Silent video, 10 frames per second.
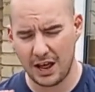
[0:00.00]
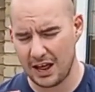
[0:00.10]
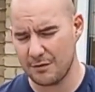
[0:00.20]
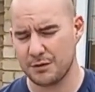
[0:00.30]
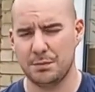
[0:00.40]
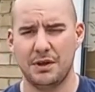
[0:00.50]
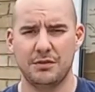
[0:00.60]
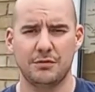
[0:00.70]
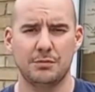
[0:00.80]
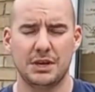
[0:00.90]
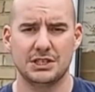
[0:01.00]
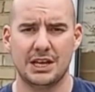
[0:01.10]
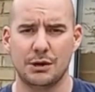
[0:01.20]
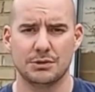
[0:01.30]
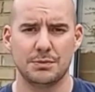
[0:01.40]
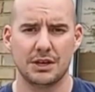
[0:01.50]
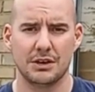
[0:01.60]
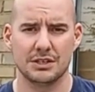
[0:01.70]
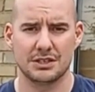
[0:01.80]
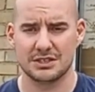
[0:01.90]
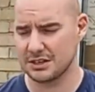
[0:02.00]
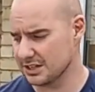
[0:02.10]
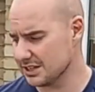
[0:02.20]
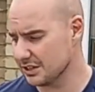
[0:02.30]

Every bit of information helps me, guys, because like I said,